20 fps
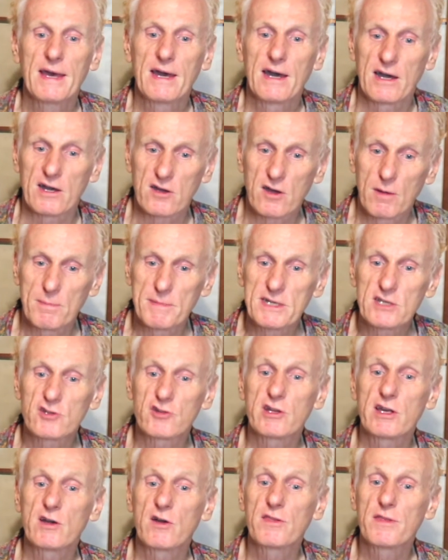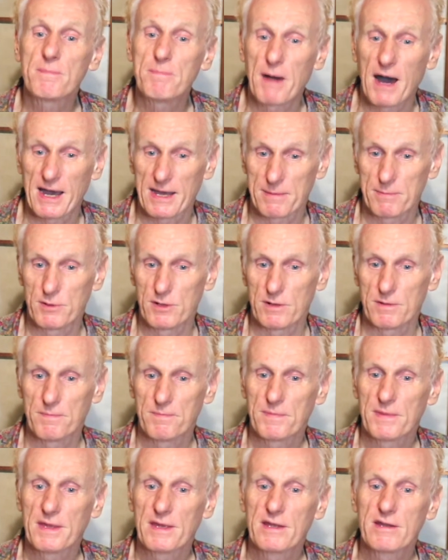a commentary on the Bible,
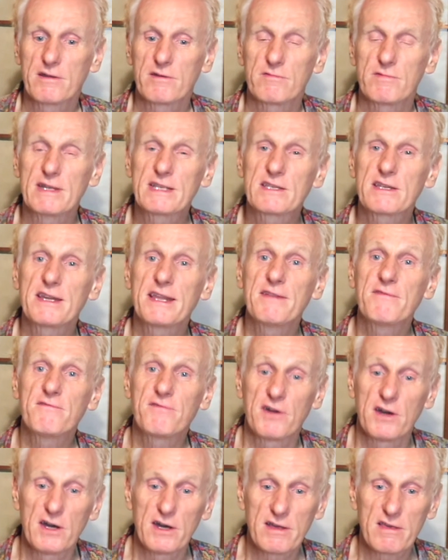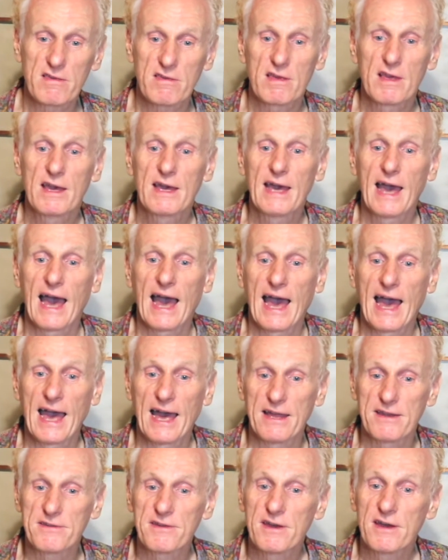written in verse
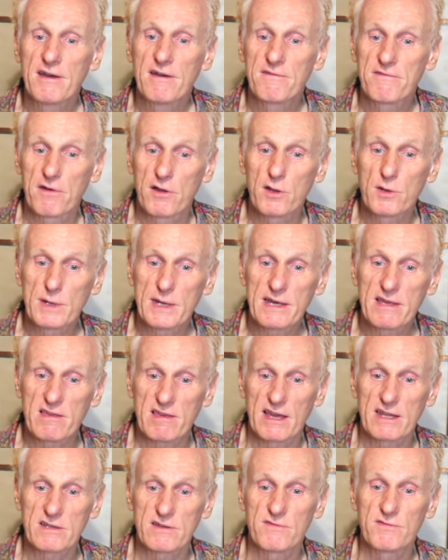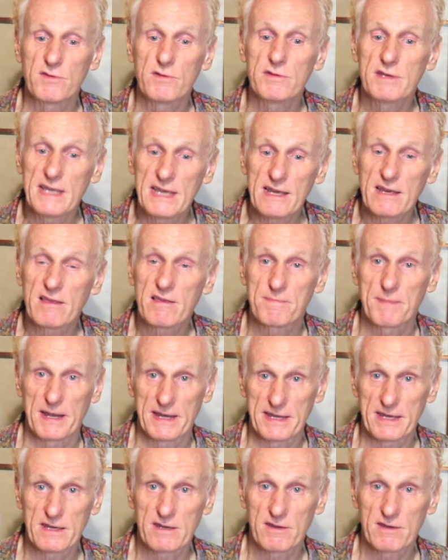and following a set of unique spelling